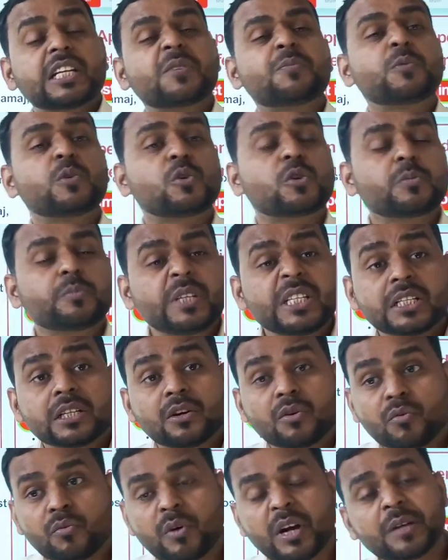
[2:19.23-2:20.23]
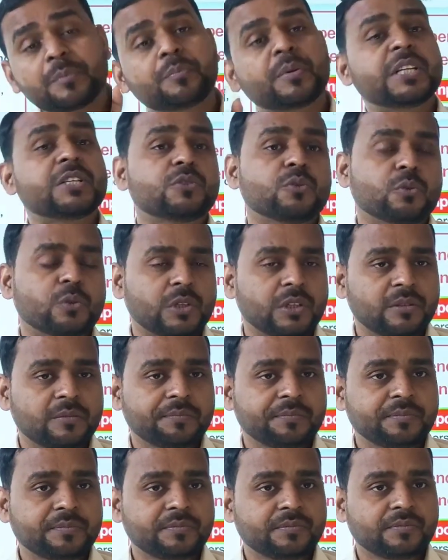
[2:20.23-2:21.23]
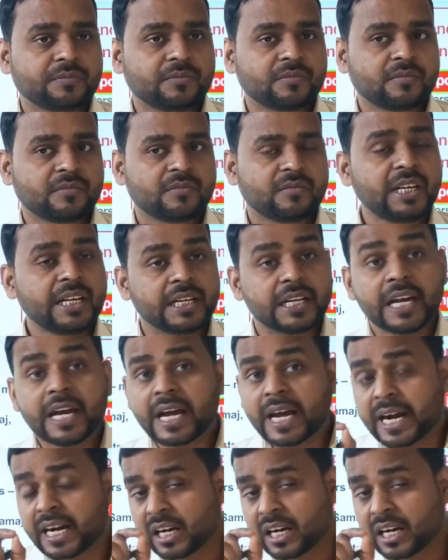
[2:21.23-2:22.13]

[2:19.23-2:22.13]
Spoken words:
Crisp notes means one page note, right?